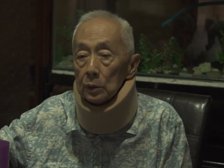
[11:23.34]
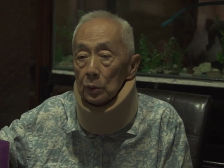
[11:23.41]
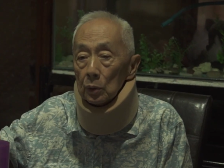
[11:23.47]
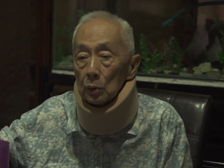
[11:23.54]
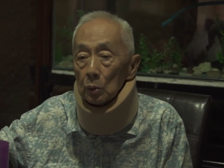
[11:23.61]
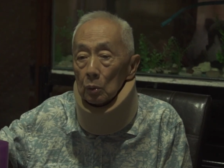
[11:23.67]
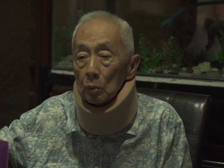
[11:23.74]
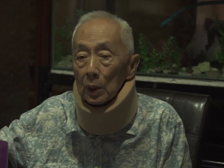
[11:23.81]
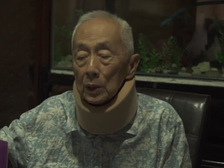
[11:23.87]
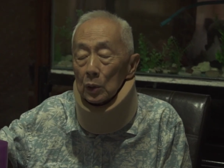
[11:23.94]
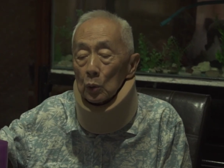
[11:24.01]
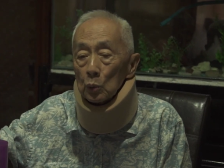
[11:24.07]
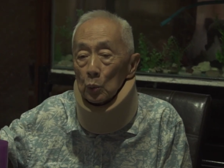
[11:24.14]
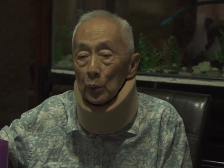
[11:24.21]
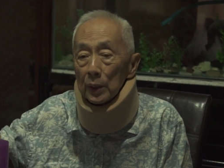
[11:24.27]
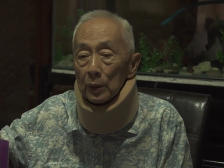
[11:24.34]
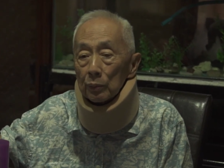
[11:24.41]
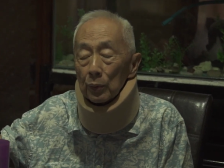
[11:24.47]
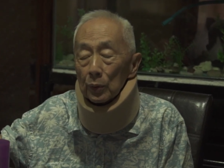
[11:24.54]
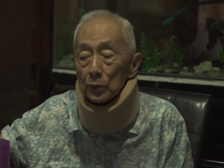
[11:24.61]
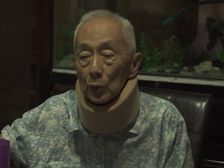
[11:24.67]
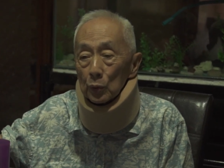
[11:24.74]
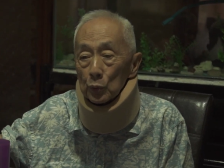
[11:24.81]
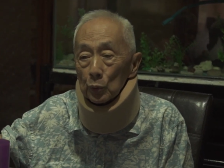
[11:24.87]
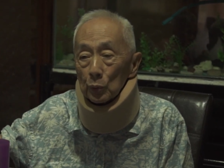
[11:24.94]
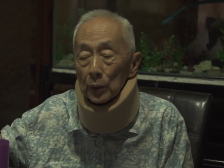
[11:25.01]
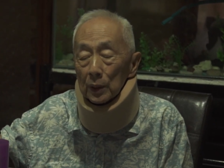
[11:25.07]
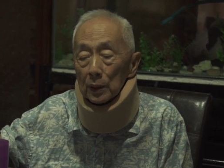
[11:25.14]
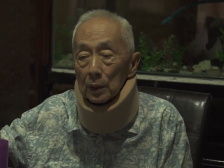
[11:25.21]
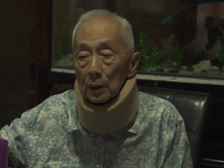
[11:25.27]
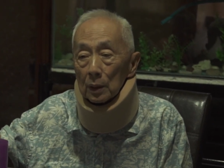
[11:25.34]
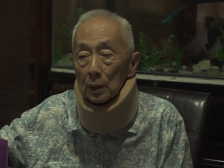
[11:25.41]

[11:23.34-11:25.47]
You want to do it for your children.